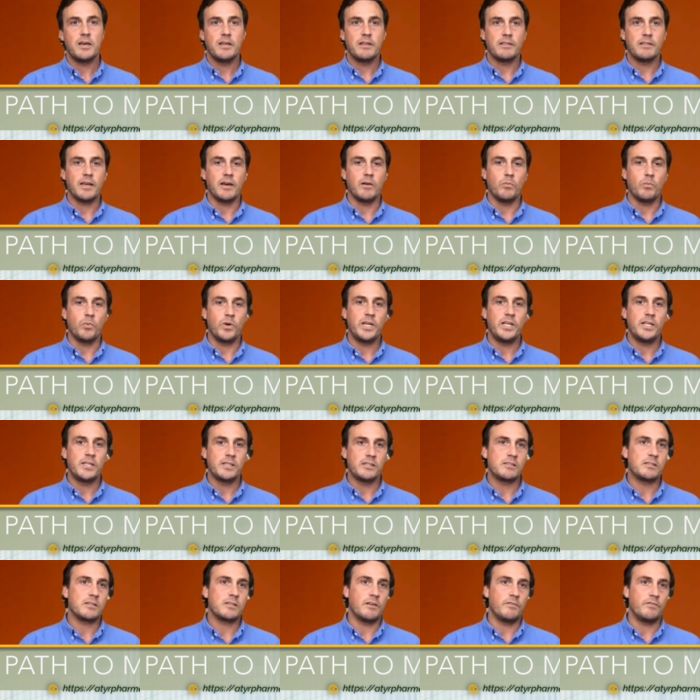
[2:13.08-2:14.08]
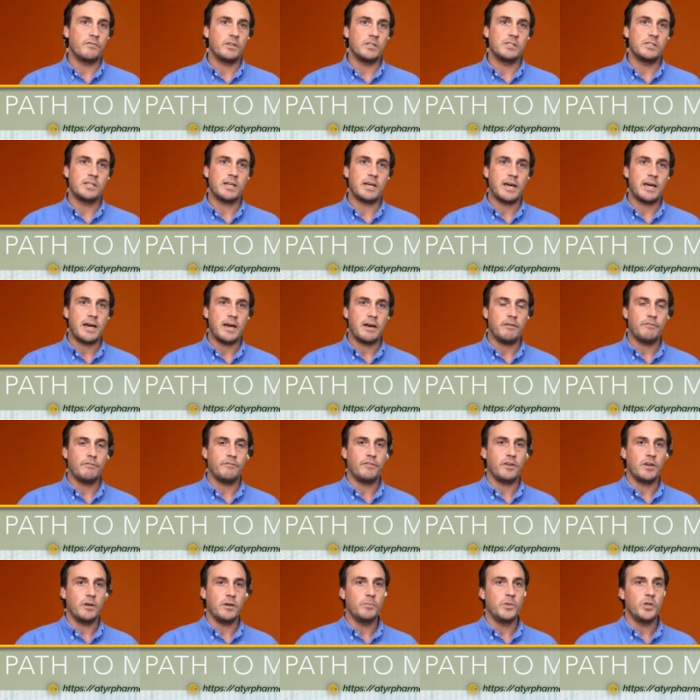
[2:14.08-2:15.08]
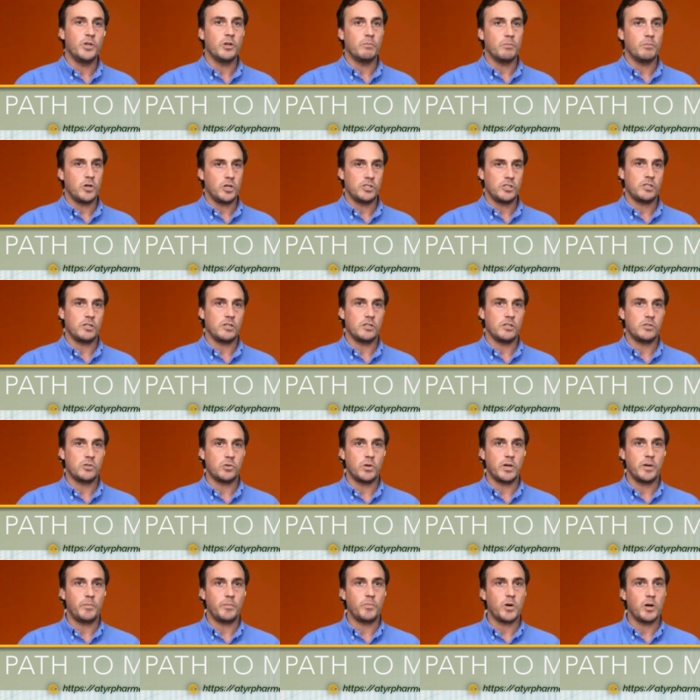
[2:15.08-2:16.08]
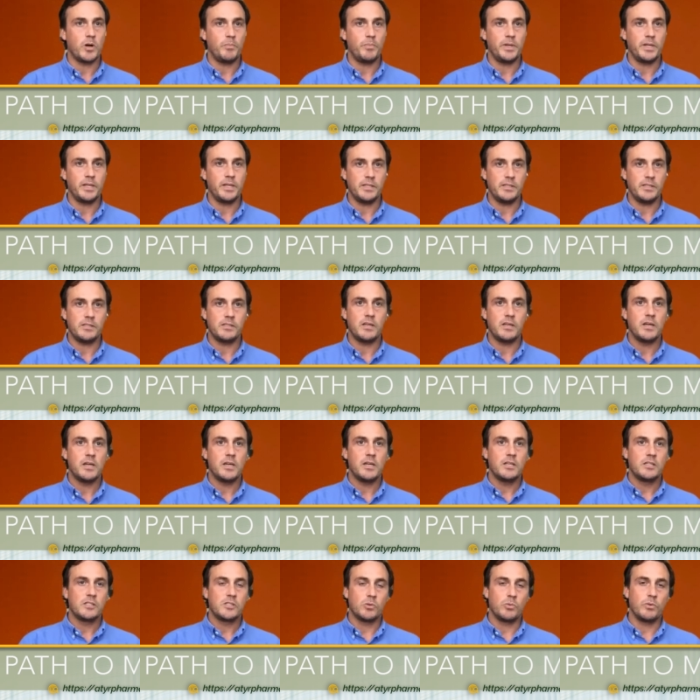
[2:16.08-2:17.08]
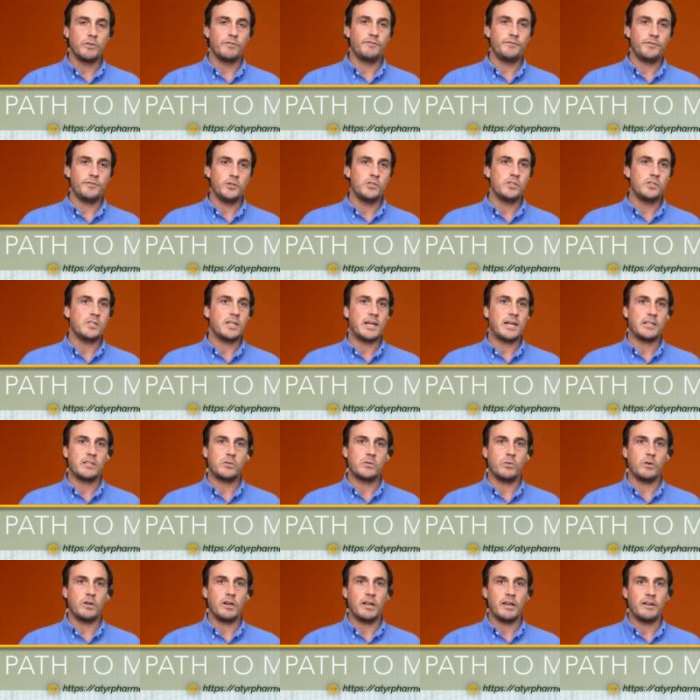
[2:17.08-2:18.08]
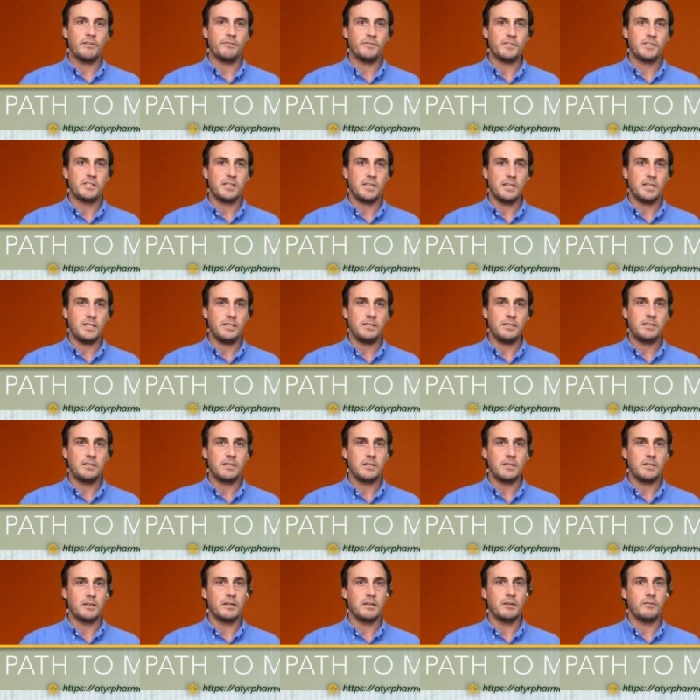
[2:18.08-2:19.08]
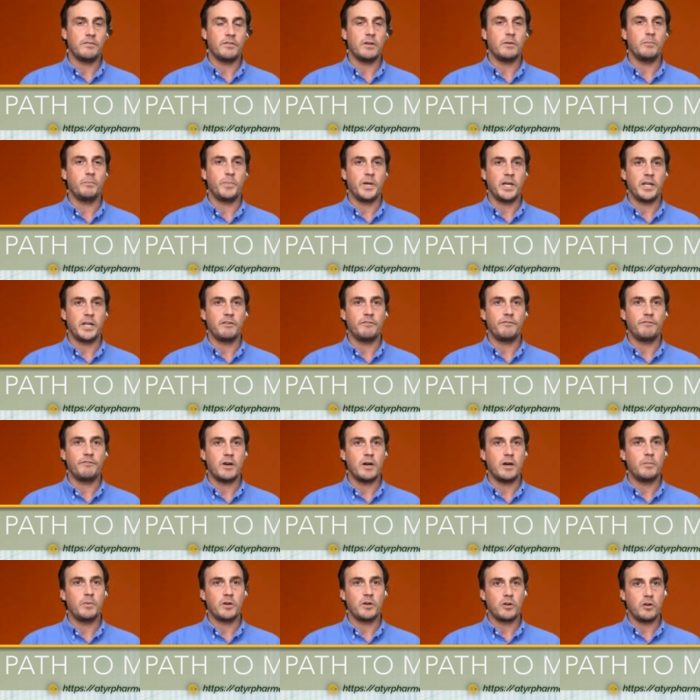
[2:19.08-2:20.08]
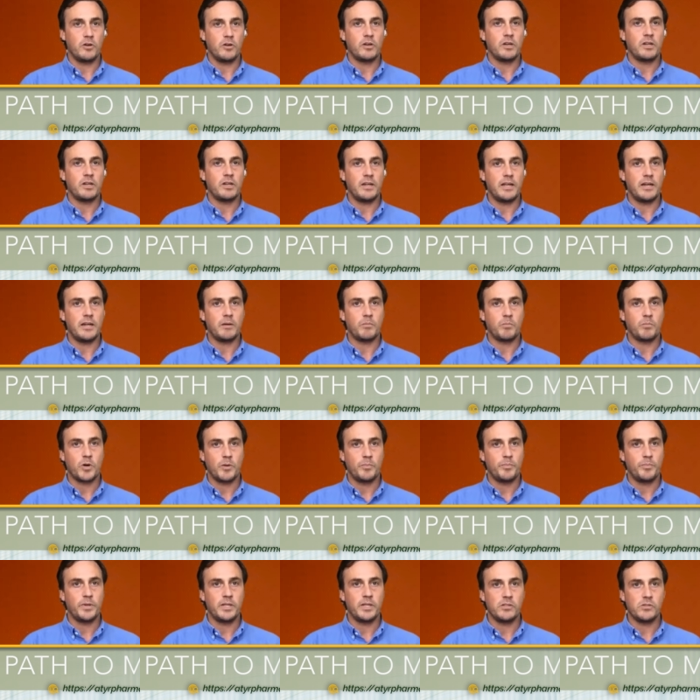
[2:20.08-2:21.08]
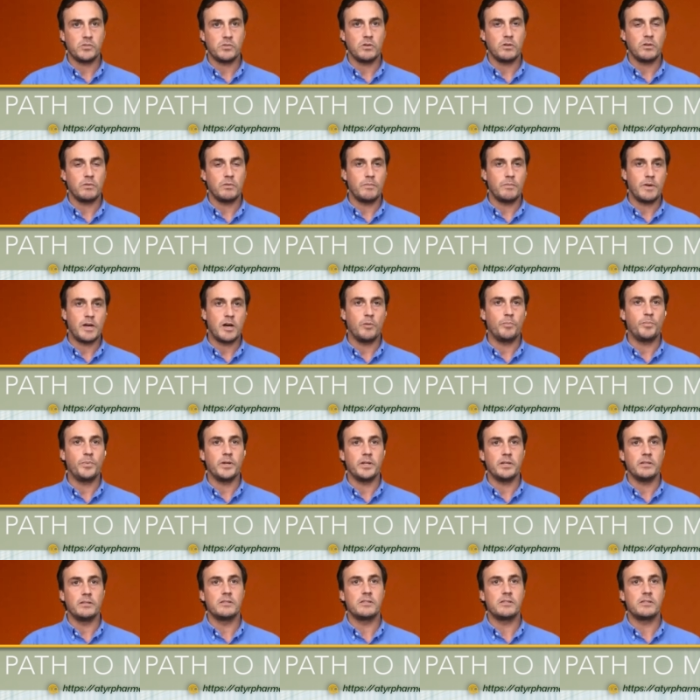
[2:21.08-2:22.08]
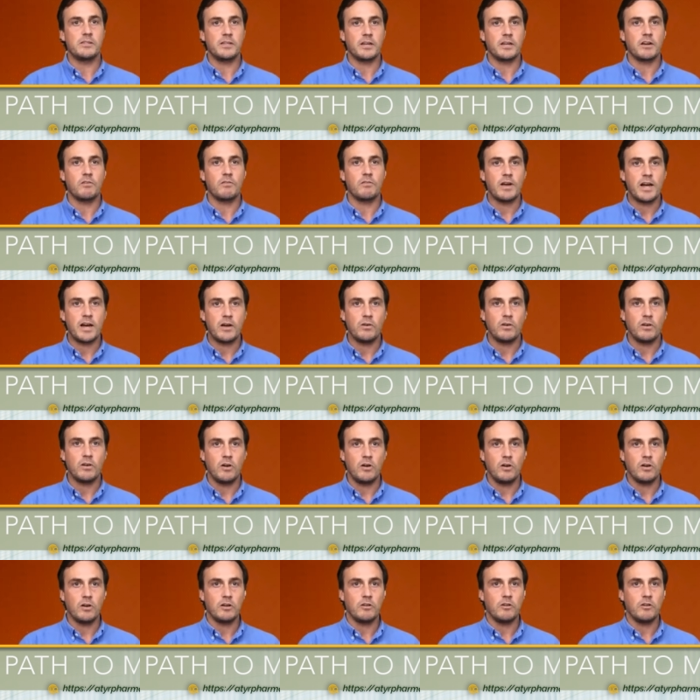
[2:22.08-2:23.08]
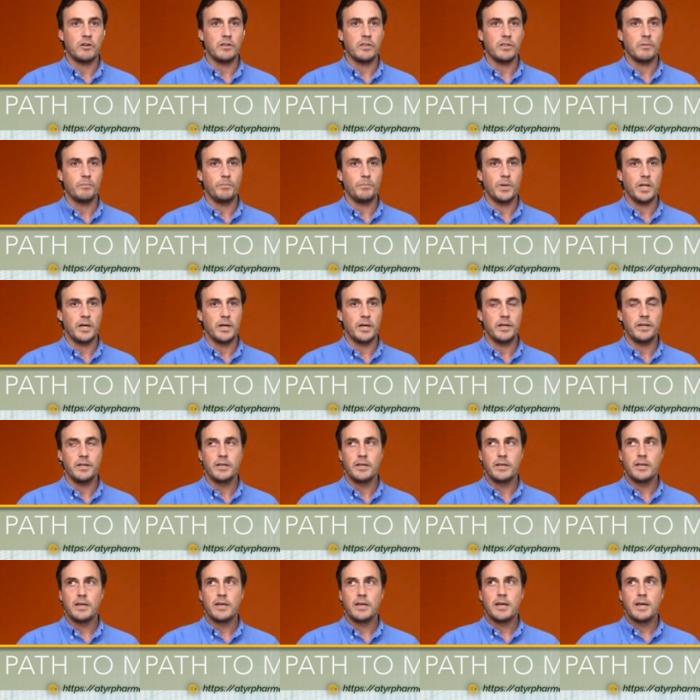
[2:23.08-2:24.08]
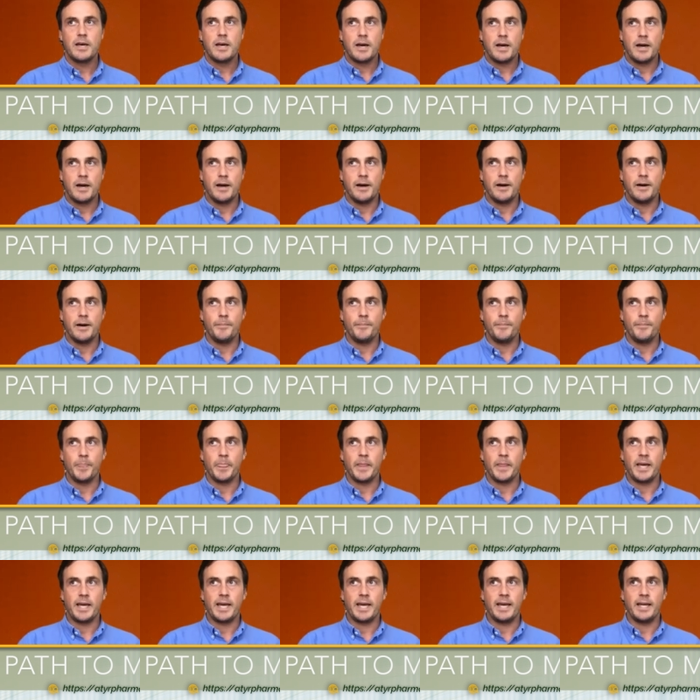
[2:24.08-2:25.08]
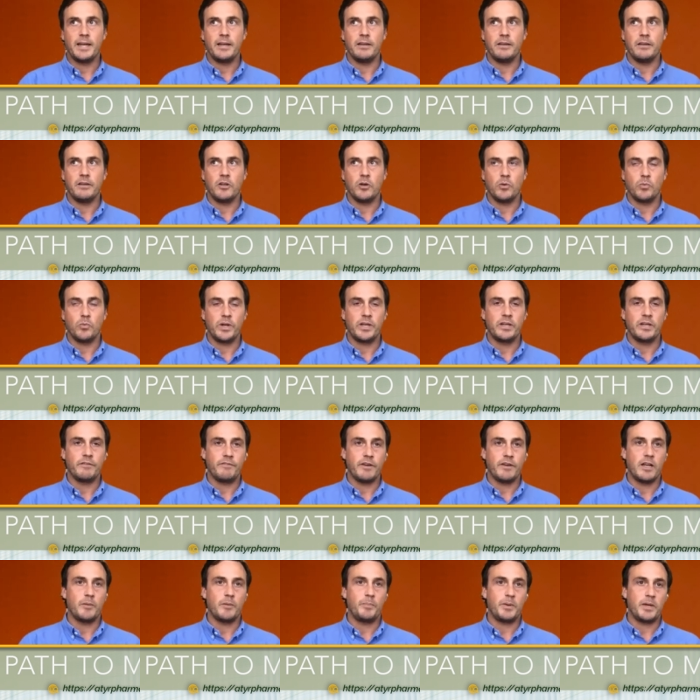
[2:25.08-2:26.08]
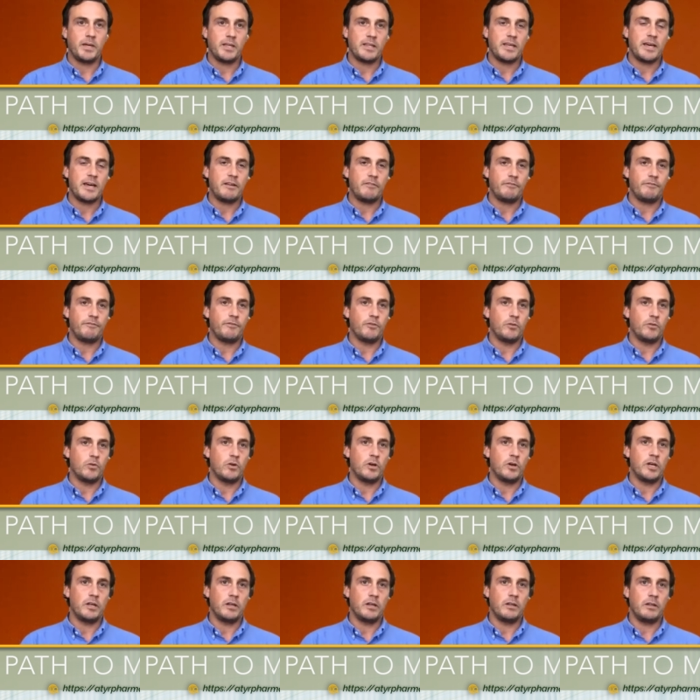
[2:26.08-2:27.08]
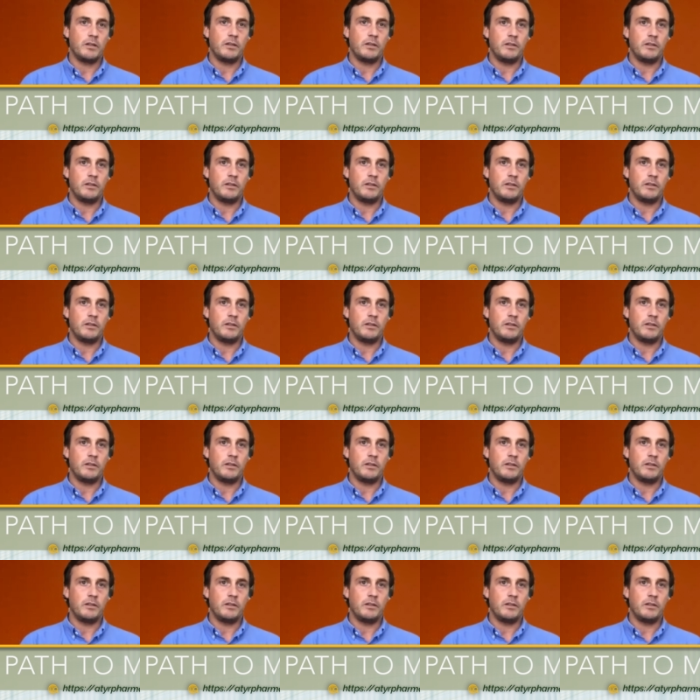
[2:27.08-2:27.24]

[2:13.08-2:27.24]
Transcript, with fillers: that we discovered to have immunomodulatory properties. So we've fused that to an FC to give it better pharmacokinetic properties or help it stick around longer in the blood. Mm-hmm. Um, and you know, we're developing that for